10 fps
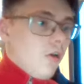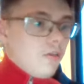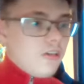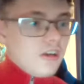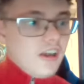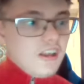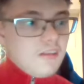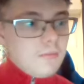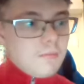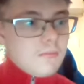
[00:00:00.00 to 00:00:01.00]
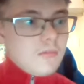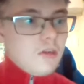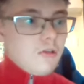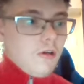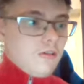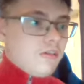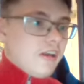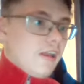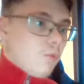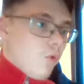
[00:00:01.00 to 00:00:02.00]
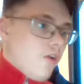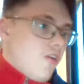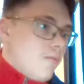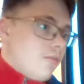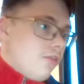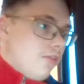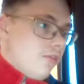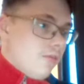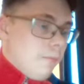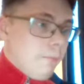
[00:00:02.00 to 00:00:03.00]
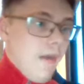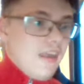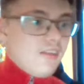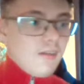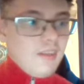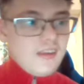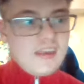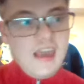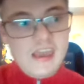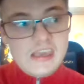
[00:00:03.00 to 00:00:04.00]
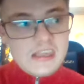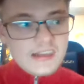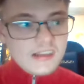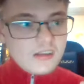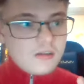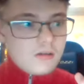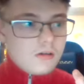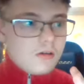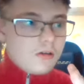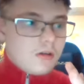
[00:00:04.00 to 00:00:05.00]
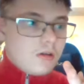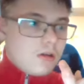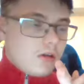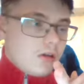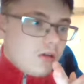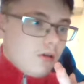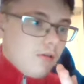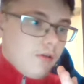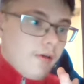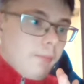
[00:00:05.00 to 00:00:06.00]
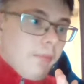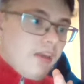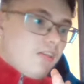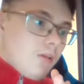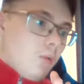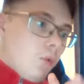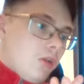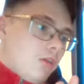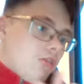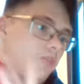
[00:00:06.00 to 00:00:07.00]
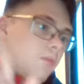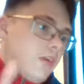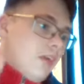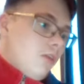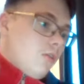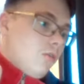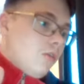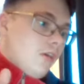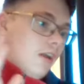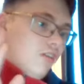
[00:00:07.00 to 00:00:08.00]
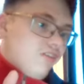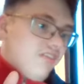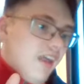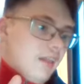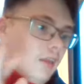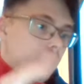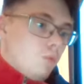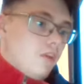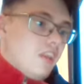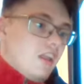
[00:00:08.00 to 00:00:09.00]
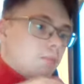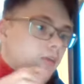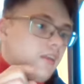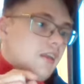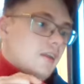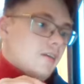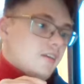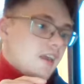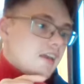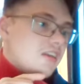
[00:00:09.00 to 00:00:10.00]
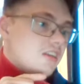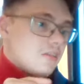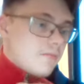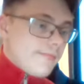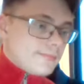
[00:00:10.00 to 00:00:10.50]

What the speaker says: conjugate verbs based on the case, or based on the one you're speaking to. You kind of end it with that particular case.